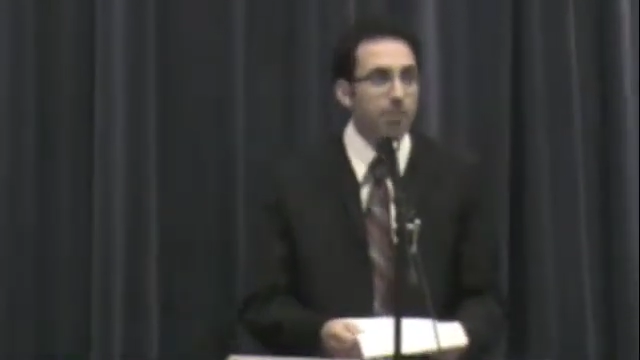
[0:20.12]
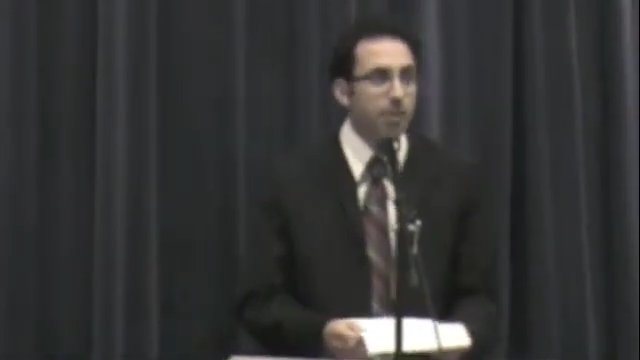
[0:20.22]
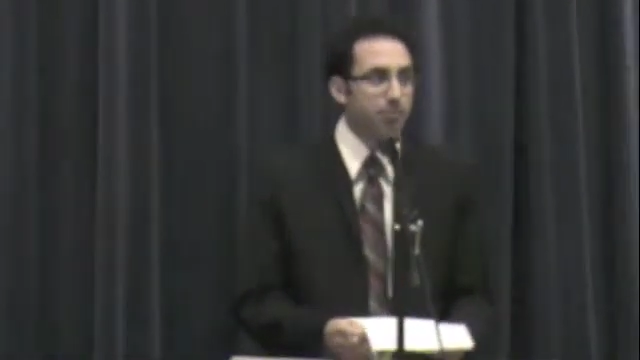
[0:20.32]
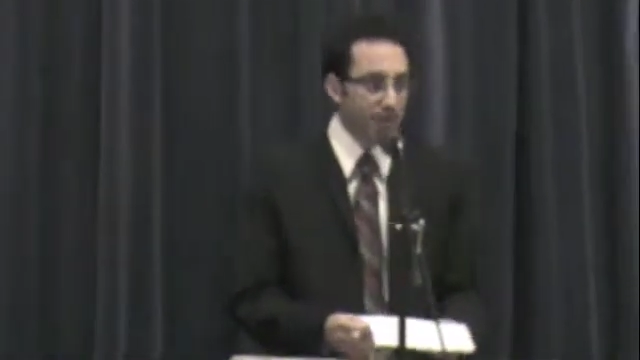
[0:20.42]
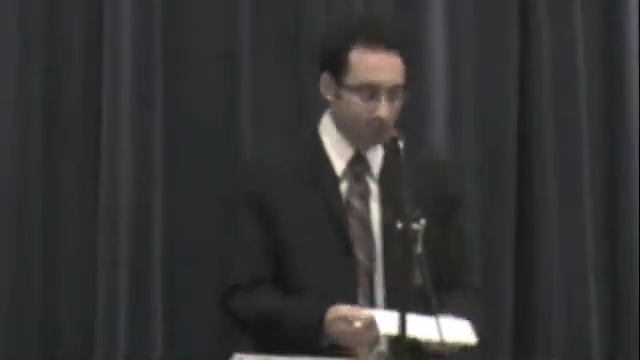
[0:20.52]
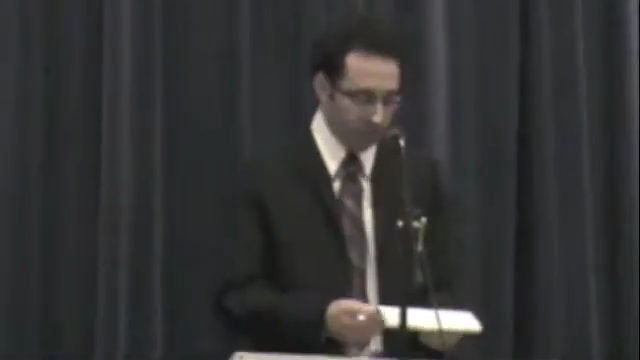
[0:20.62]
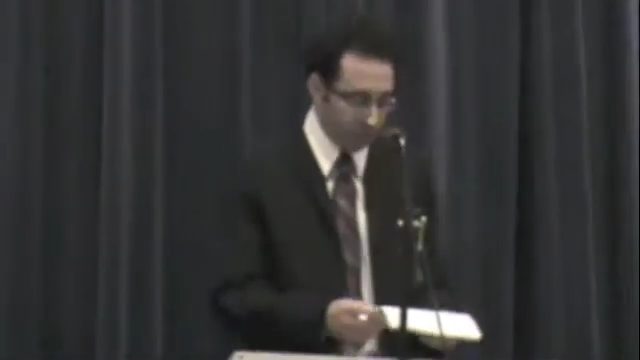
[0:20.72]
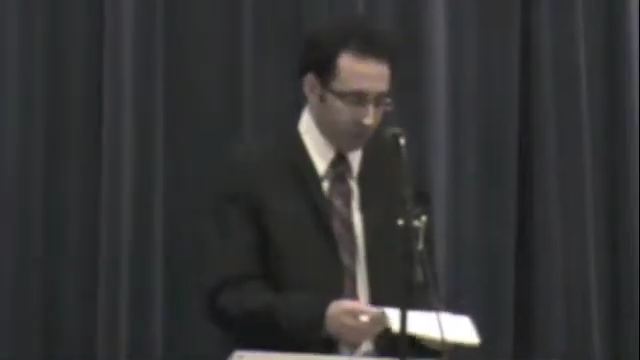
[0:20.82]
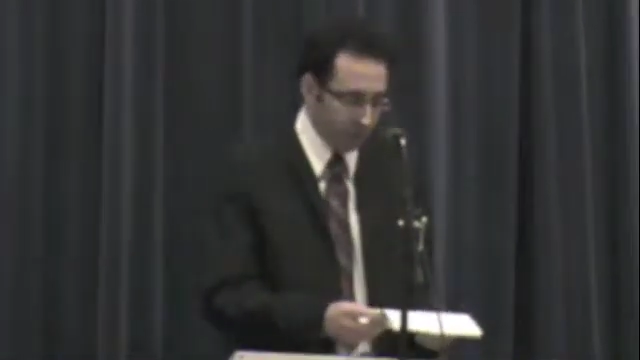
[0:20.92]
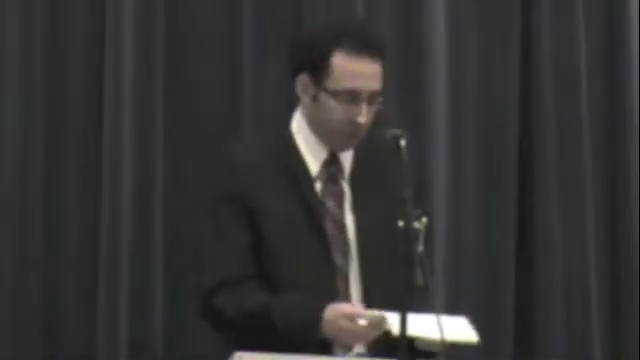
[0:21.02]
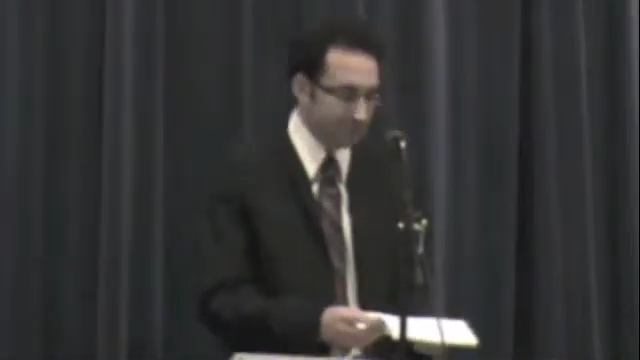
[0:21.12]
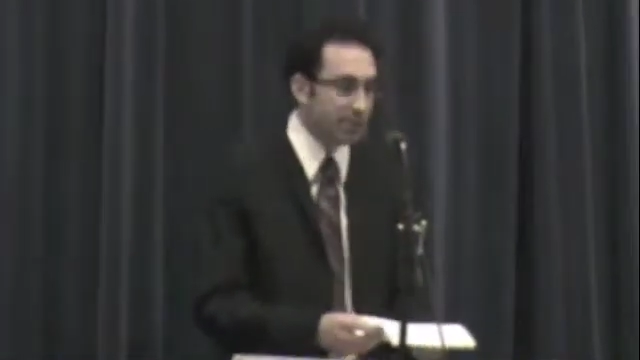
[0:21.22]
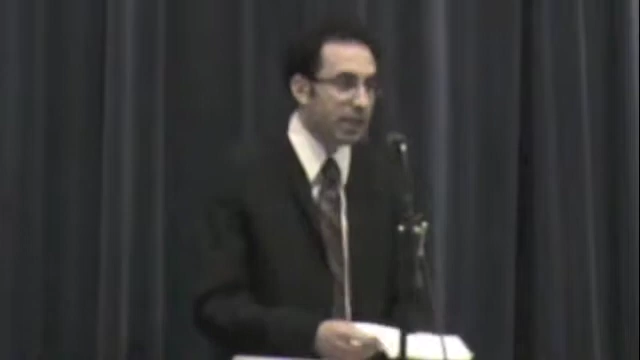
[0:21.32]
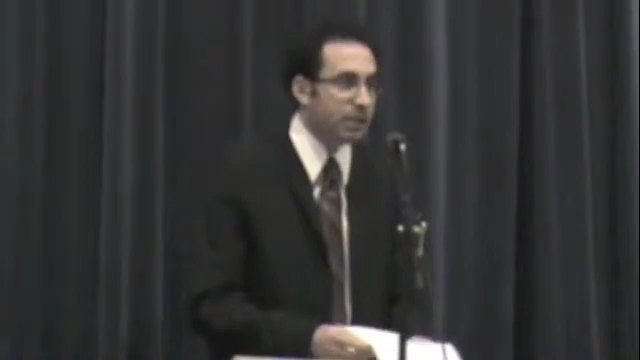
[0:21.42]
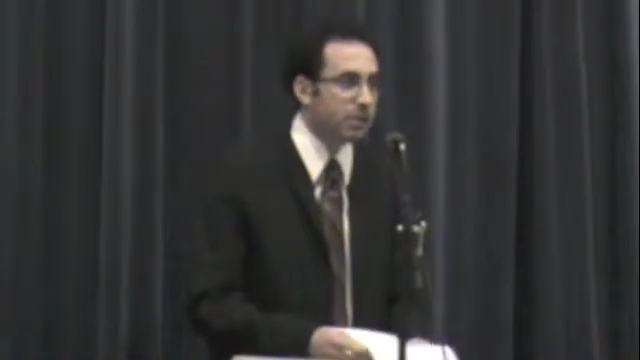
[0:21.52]
how many people are there
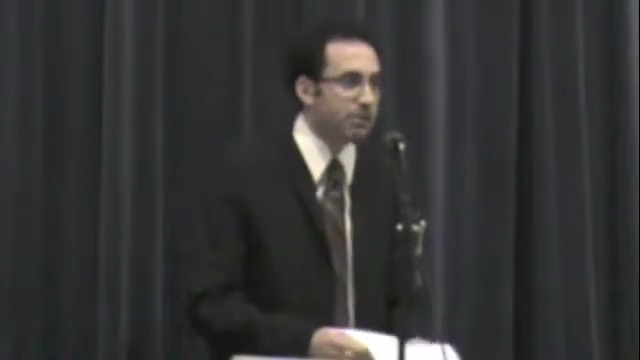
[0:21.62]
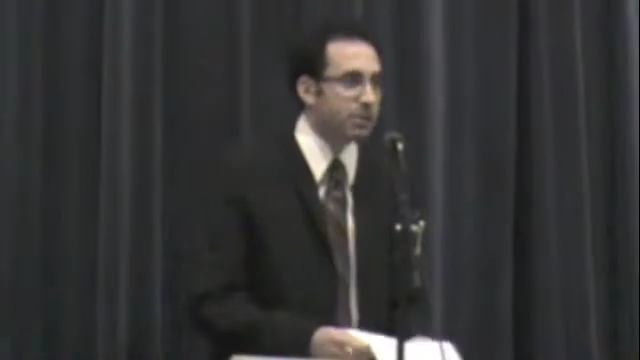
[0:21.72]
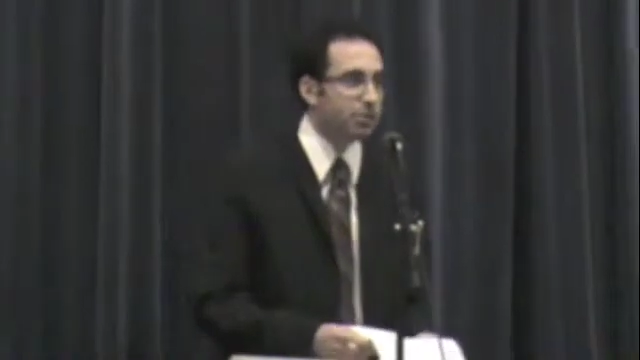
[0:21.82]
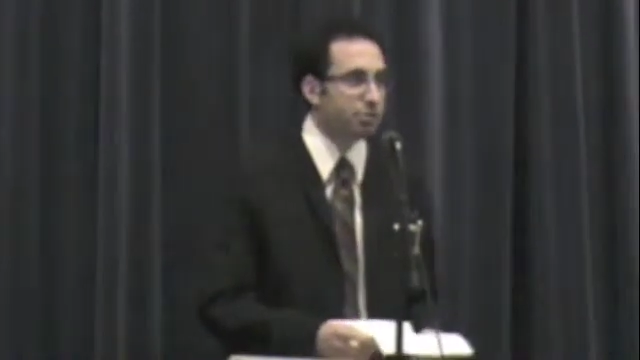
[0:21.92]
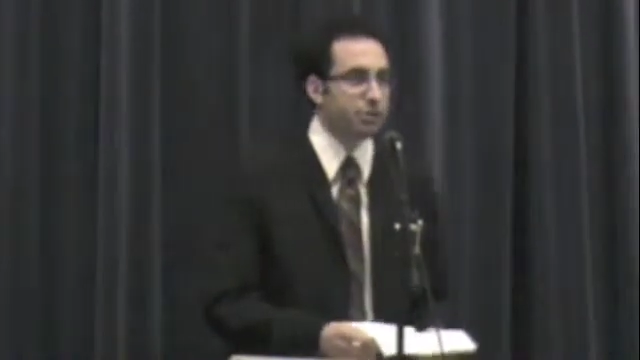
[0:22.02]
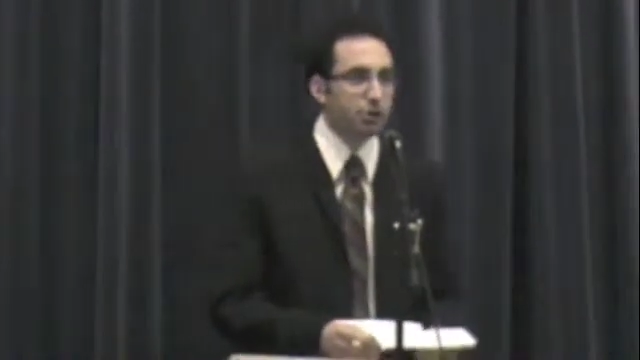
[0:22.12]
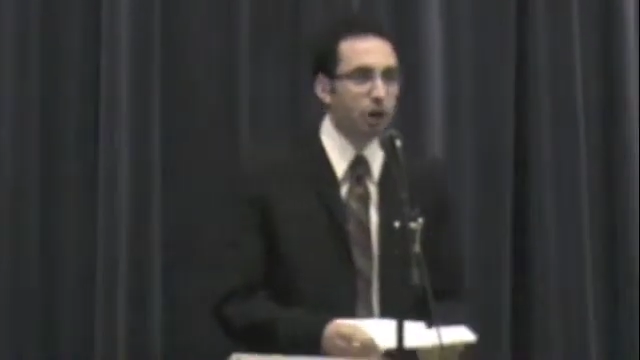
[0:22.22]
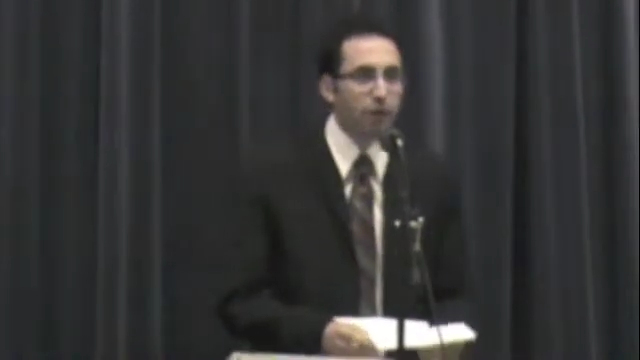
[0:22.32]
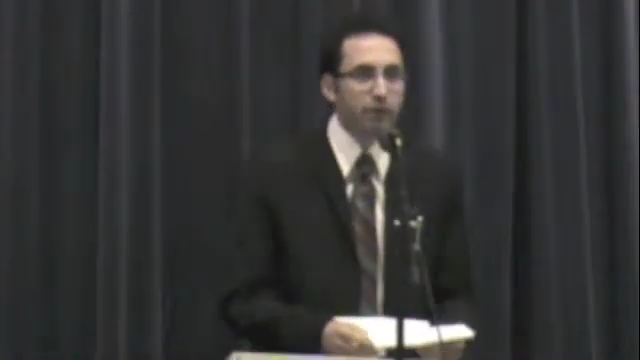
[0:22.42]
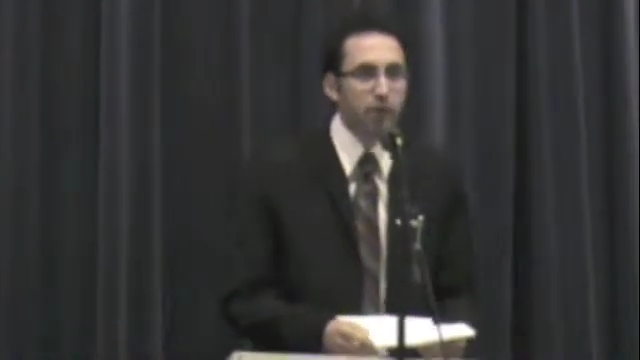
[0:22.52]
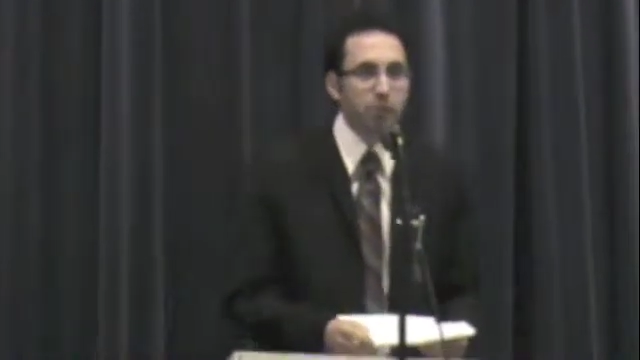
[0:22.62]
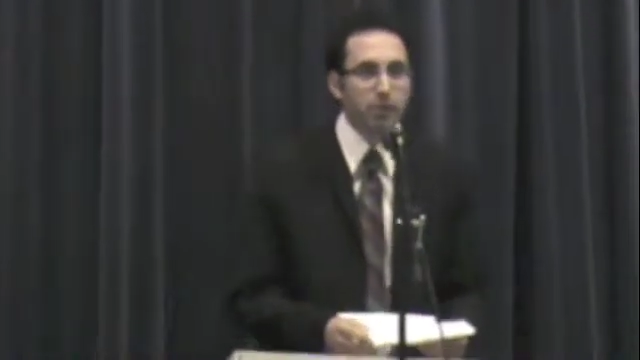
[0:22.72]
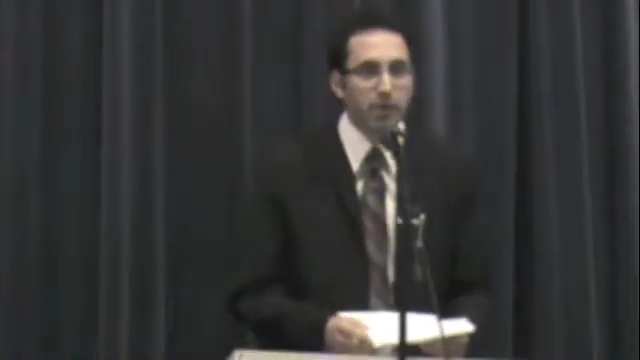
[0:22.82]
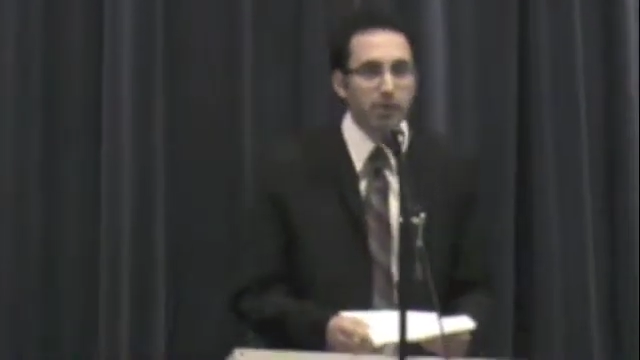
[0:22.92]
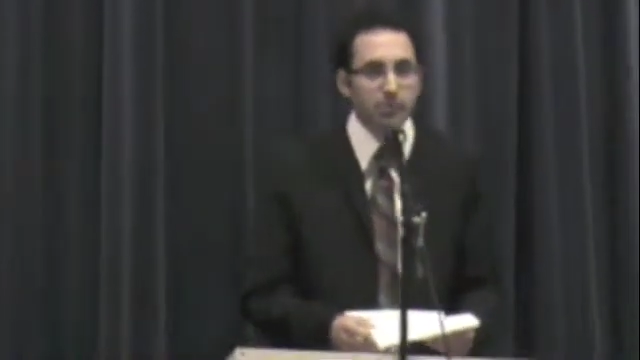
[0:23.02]
is a testament to Mr. Narco
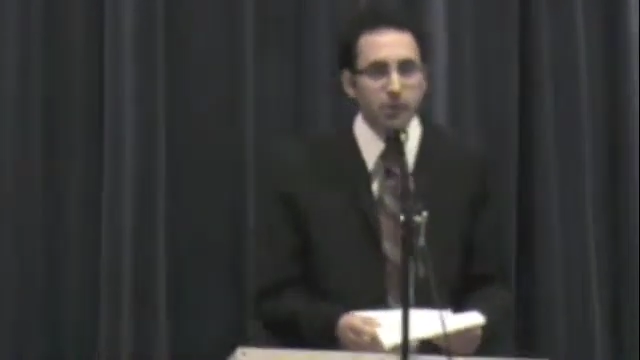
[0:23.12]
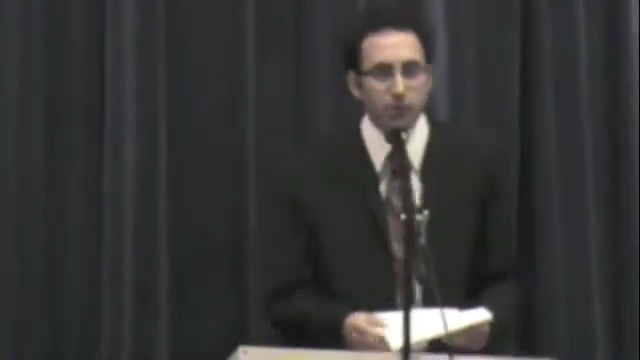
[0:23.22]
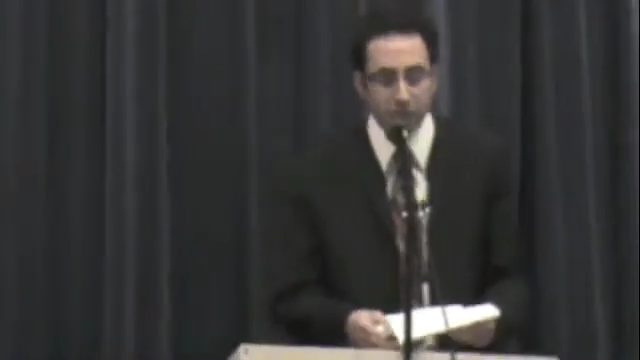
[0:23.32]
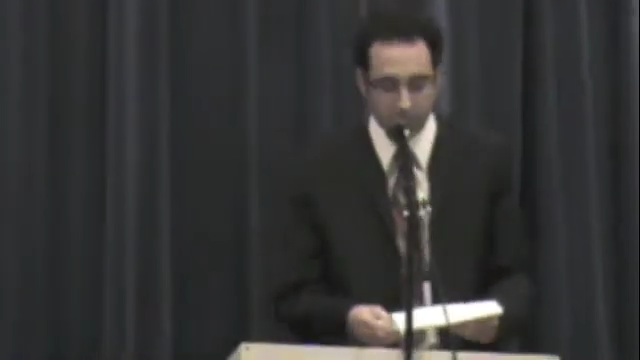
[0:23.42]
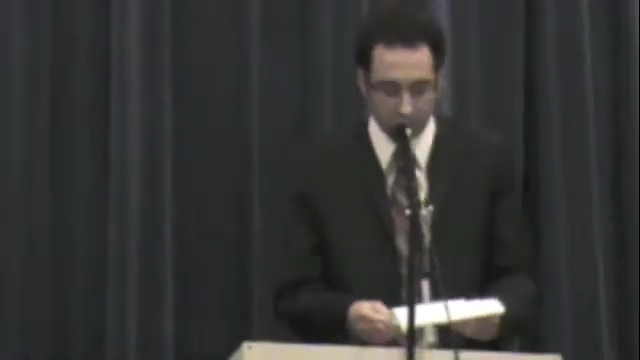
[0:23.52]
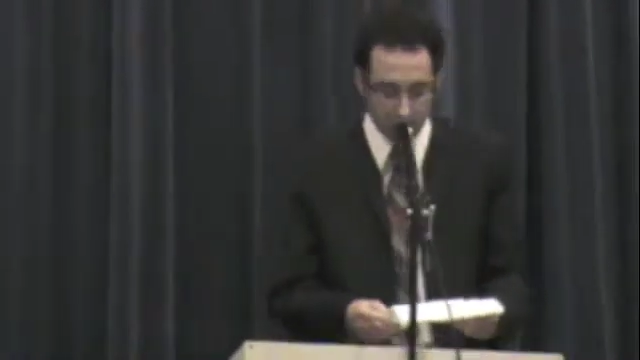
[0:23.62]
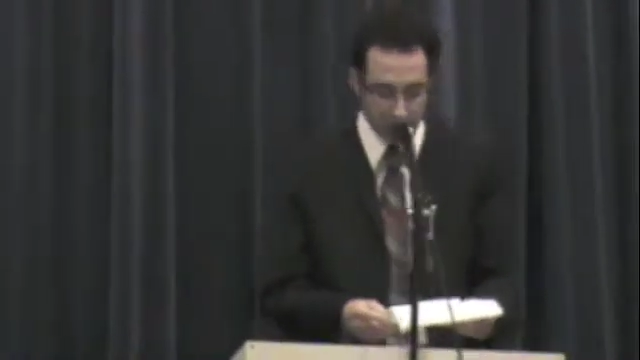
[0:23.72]
and Ms. Rizzo.